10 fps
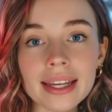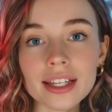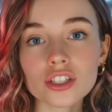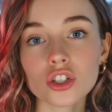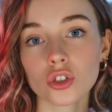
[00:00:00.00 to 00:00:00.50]

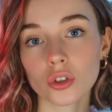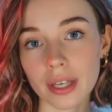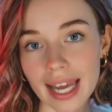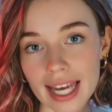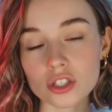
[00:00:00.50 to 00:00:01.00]
need to
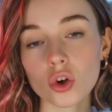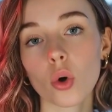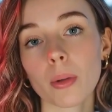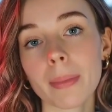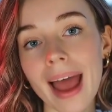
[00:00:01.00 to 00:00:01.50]
create
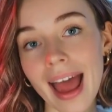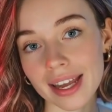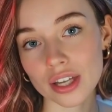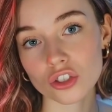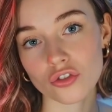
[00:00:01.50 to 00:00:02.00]
or
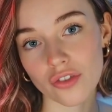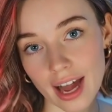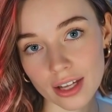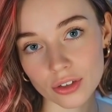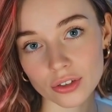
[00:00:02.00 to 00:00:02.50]
package
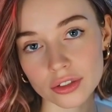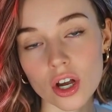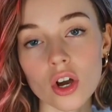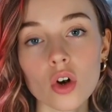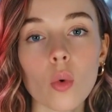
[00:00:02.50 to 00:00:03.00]
files
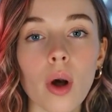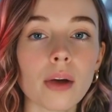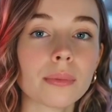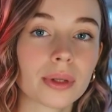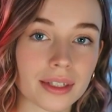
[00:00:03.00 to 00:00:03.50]

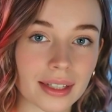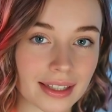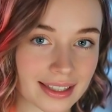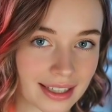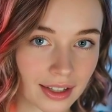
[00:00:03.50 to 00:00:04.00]
while building
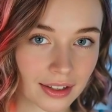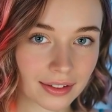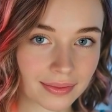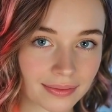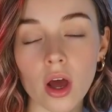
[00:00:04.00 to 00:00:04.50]
the
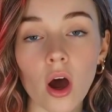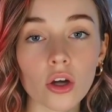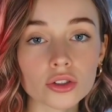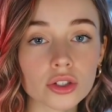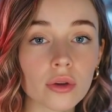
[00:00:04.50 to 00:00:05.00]
skill.
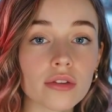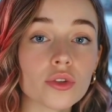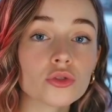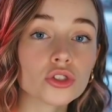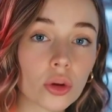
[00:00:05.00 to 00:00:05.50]
Also, if
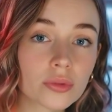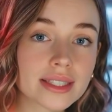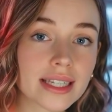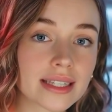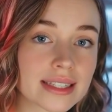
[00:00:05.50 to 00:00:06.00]
you don't
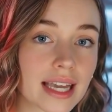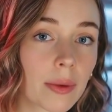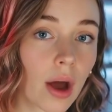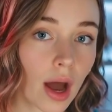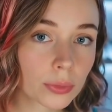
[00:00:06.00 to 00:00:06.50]
see the
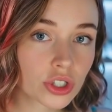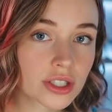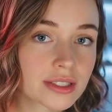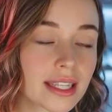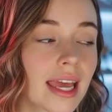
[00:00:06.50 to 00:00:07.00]
same
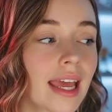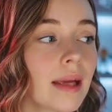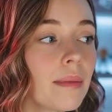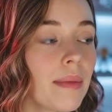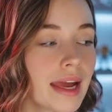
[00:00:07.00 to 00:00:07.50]
options,
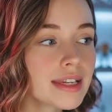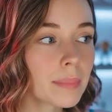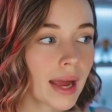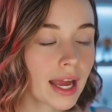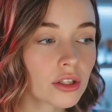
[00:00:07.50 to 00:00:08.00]
it may
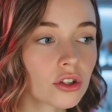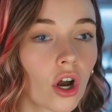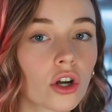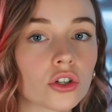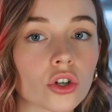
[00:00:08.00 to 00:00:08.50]
depend
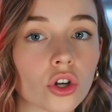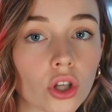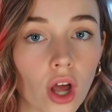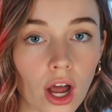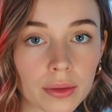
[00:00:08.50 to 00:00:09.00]
on your
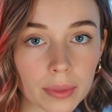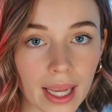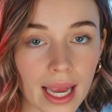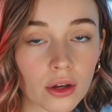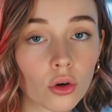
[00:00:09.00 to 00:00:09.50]
Claude
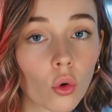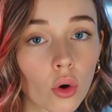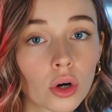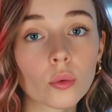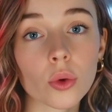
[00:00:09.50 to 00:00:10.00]
plan
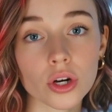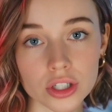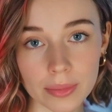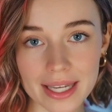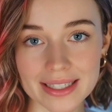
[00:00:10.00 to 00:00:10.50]
or
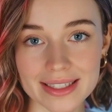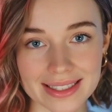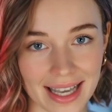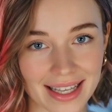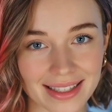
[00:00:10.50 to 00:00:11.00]
workspace
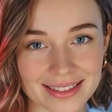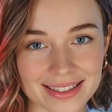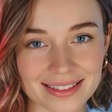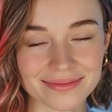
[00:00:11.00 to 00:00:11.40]
settings.